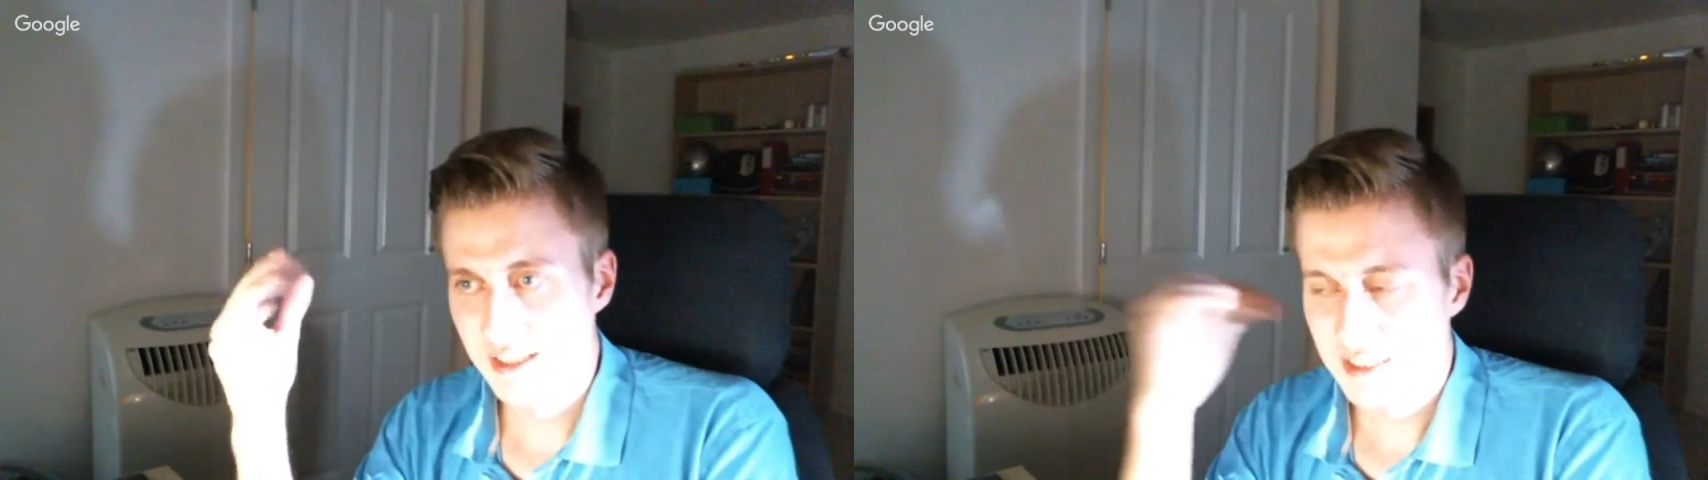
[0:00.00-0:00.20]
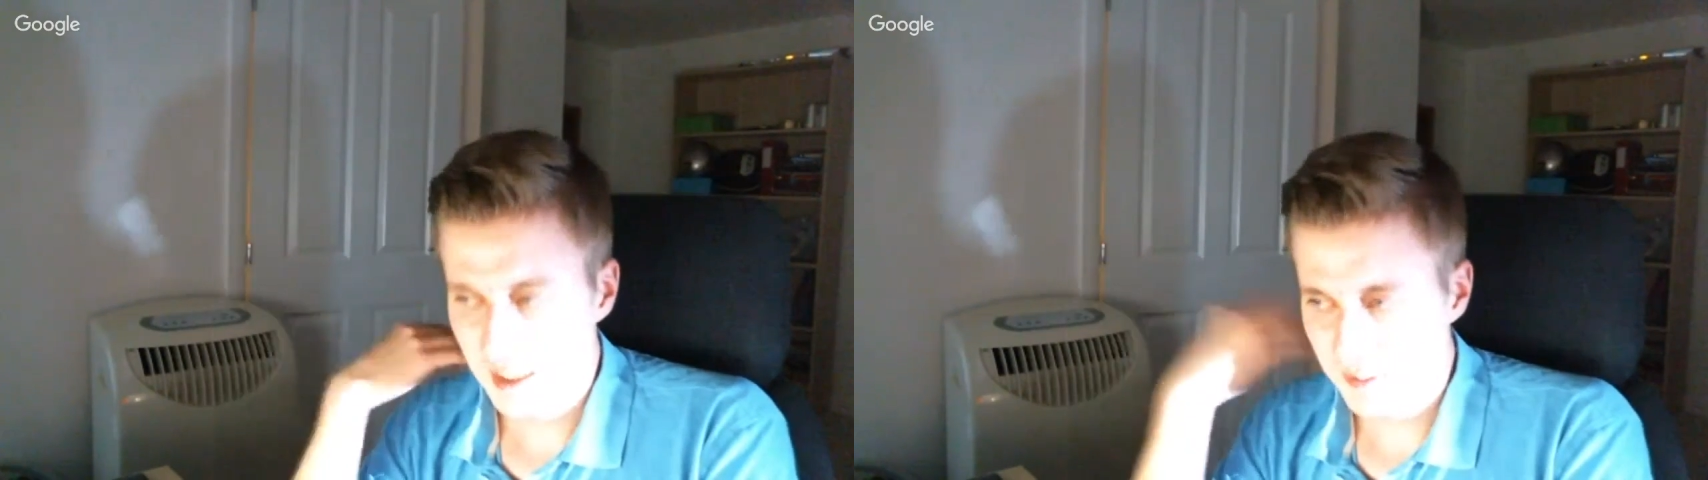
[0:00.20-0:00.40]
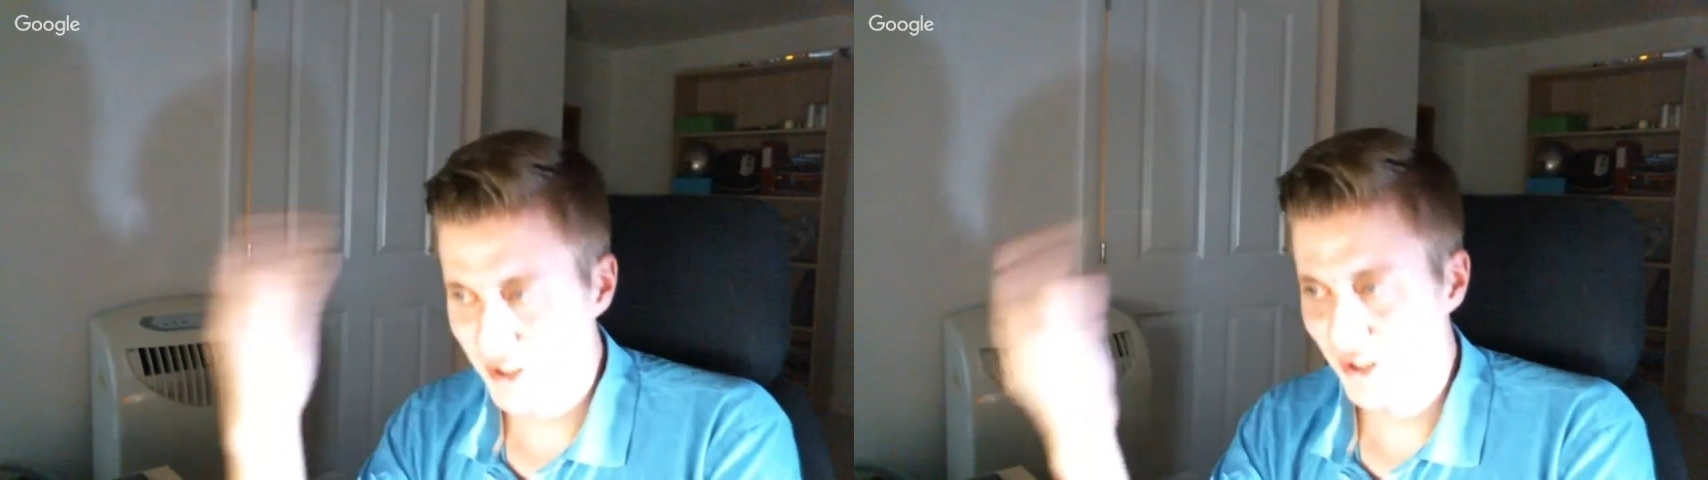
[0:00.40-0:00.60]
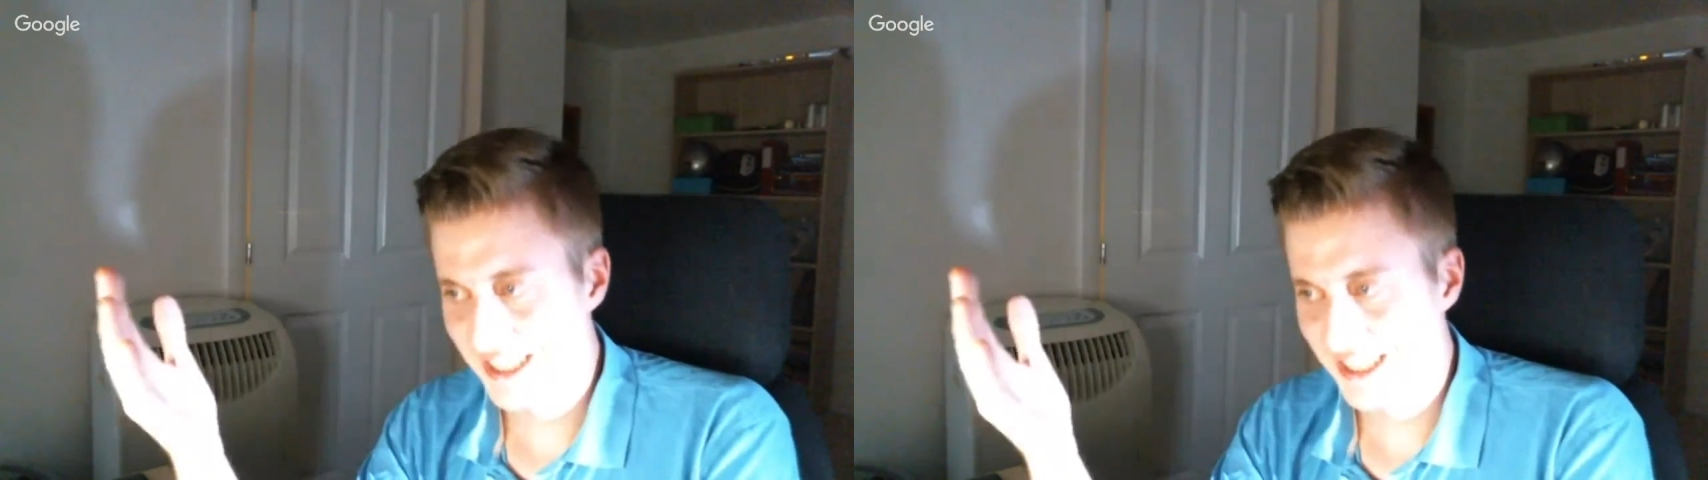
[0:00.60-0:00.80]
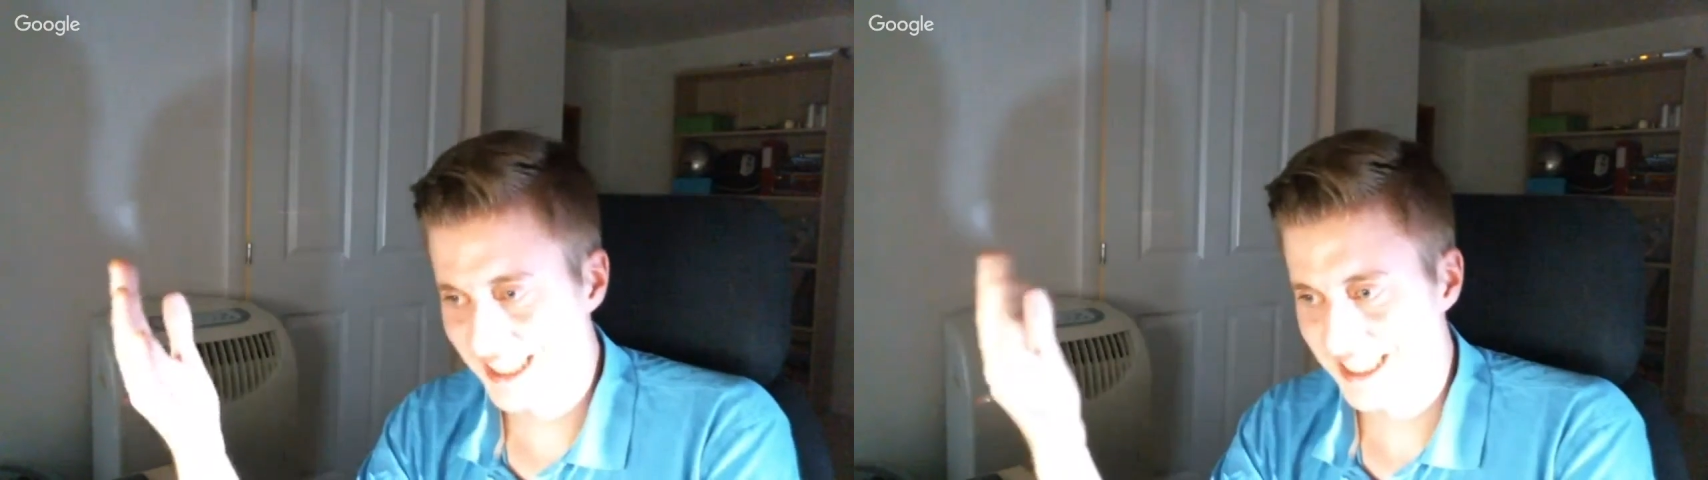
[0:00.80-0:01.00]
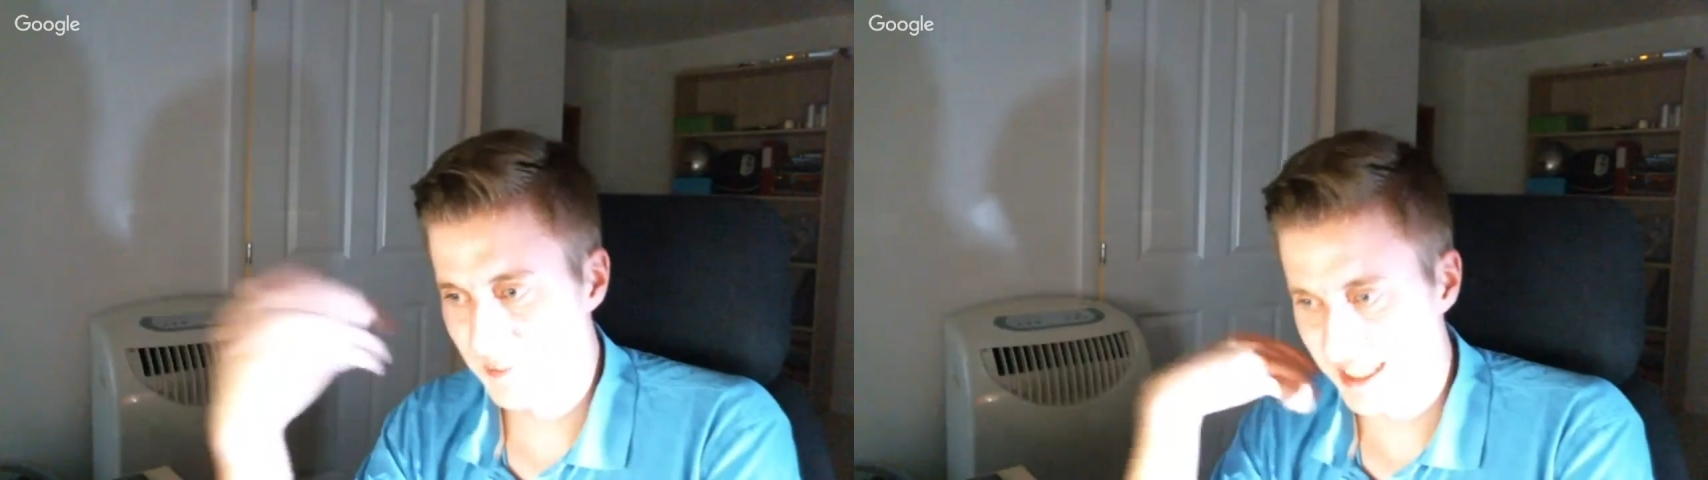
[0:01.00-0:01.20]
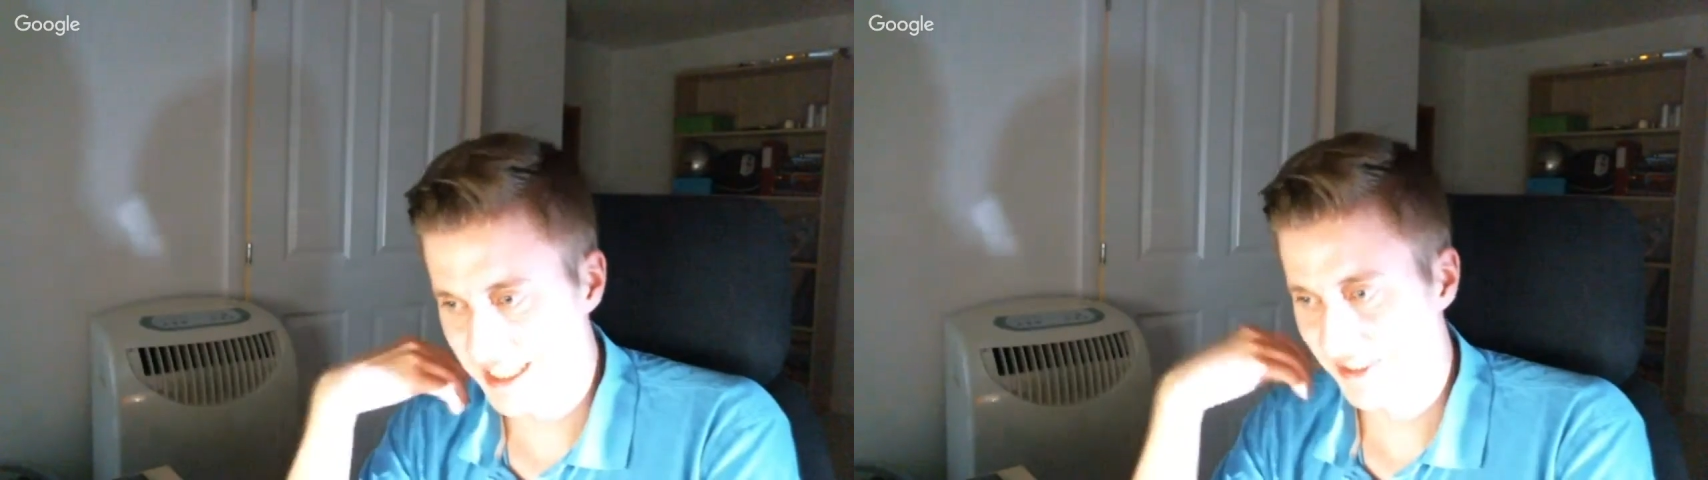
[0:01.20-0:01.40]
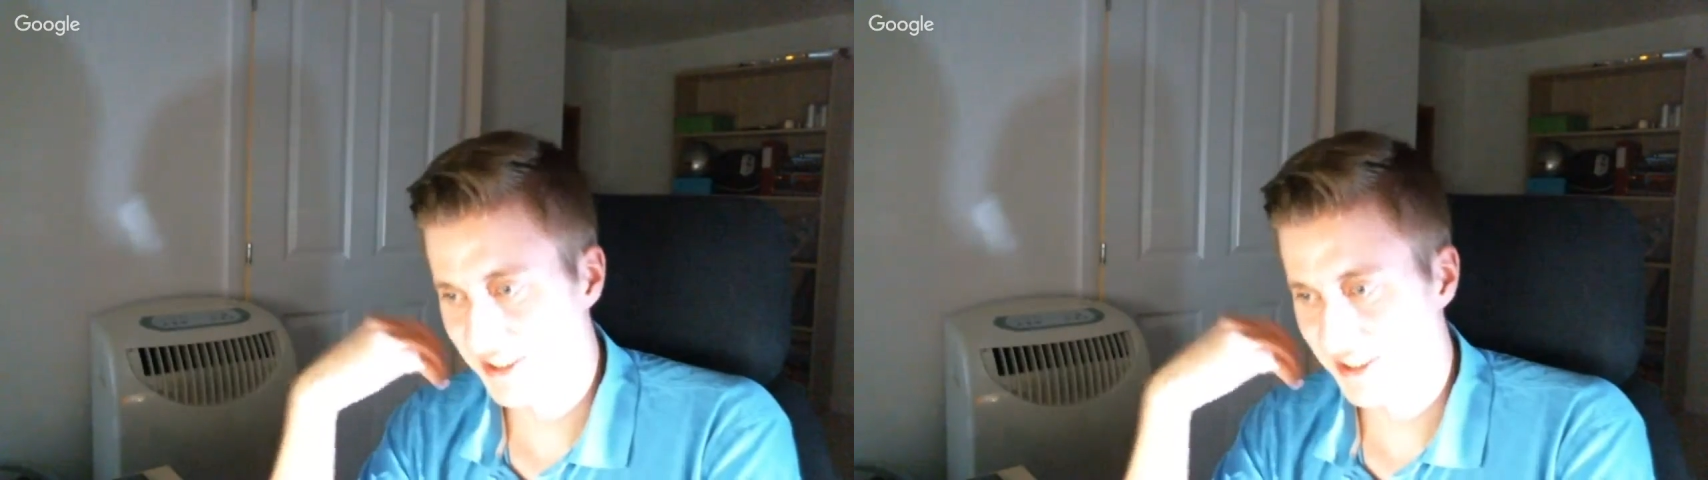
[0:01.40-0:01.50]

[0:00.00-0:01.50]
then up to Scotland, and then back down